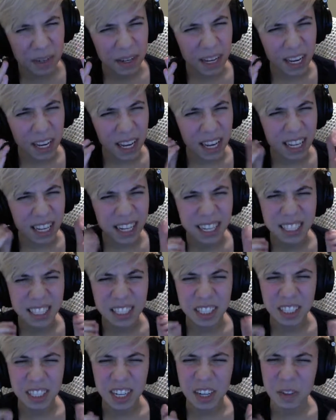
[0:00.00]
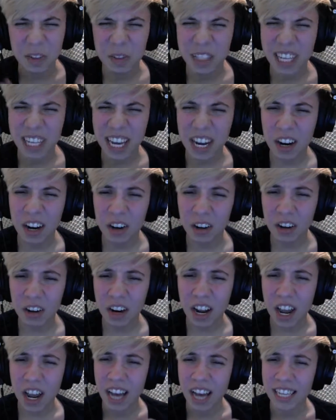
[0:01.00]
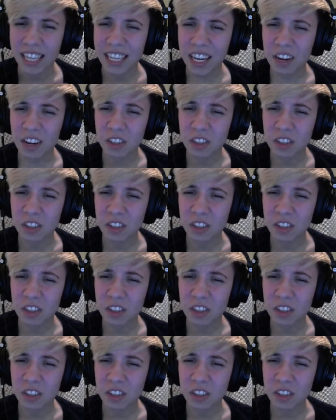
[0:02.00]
and I don't care. I care